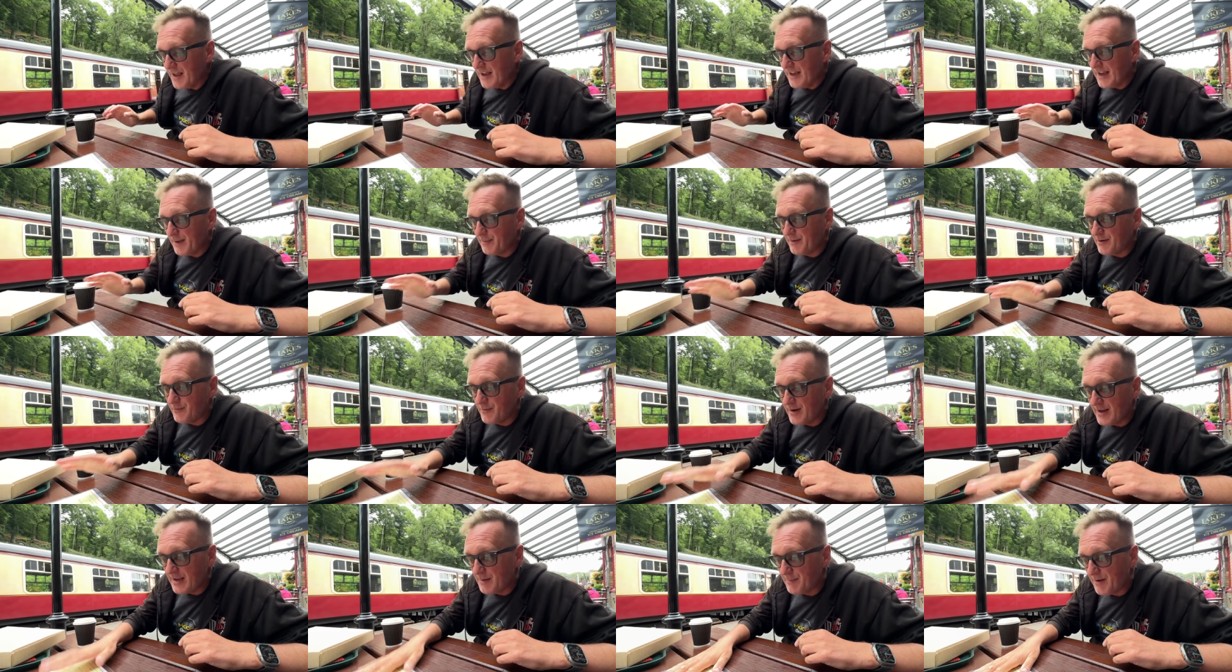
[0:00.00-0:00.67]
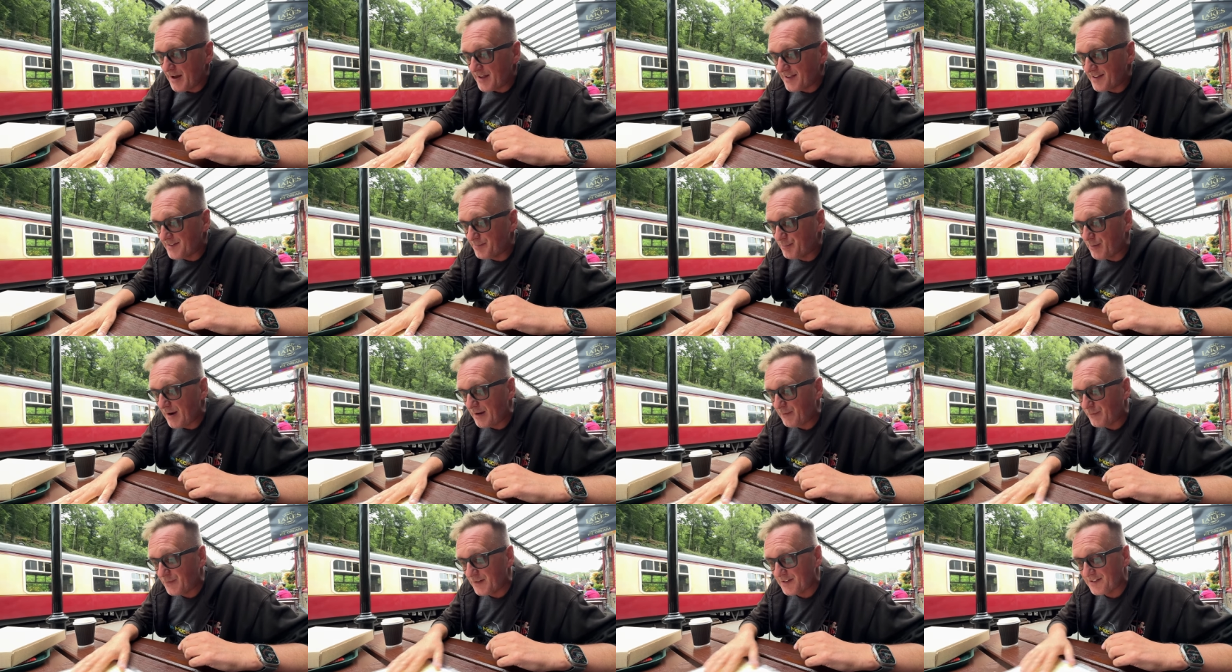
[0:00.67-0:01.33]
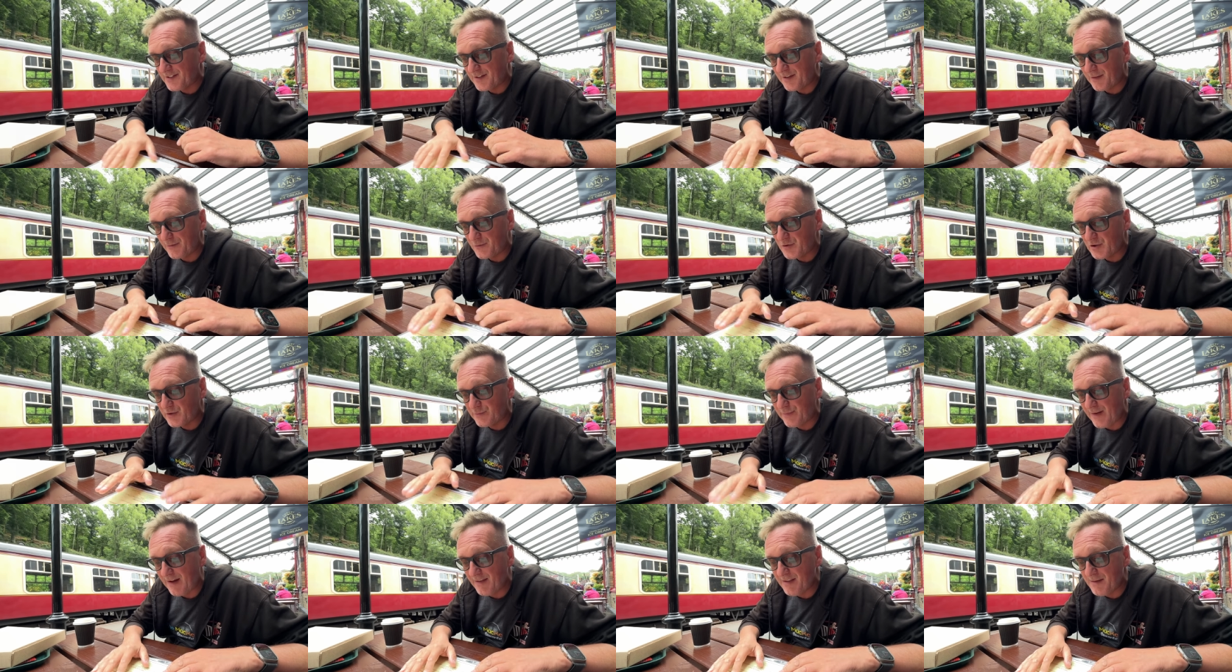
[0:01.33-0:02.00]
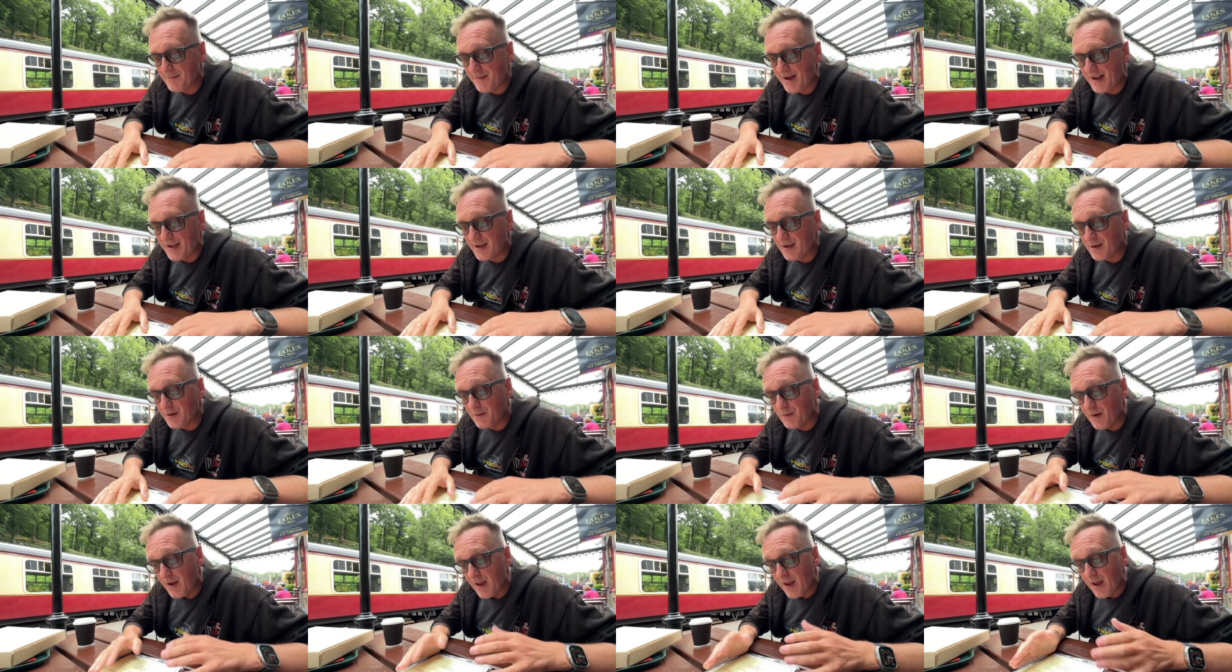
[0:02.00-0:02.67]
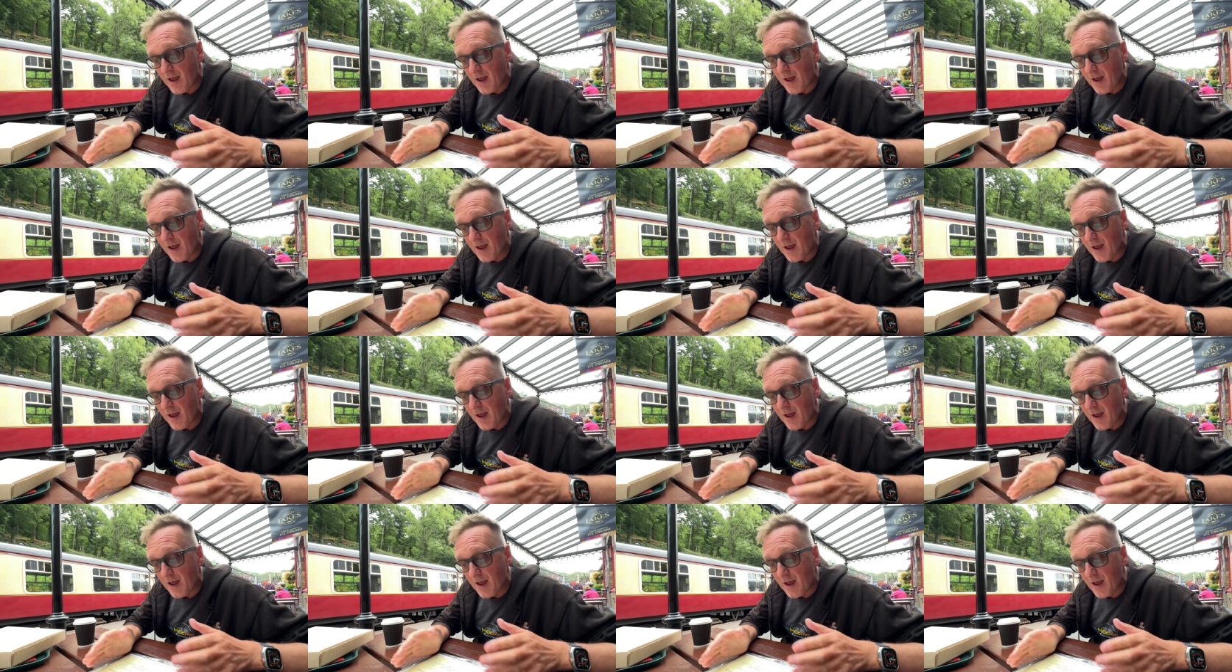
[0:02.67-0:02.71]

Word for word: Now, I've been reading about this breakfast. I've just found the menu,